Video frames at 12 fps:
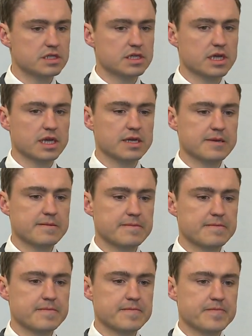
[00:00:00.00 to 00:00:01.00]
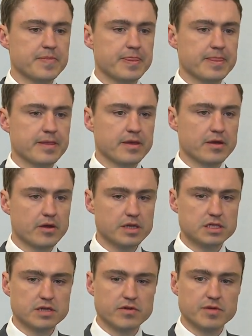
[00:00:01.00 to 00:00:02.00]
And uh, the
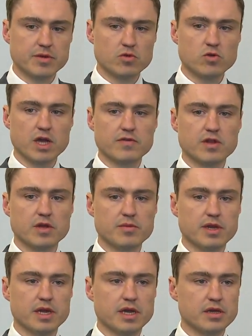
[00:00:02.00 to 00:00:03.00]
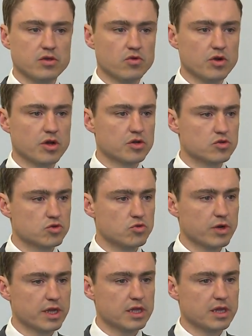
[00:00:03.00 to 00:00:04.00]
preparations include collective
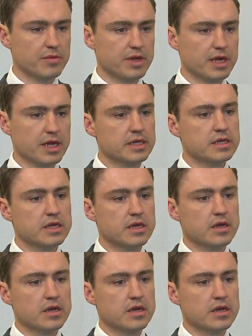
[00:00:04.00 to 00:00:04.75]
defense, uh,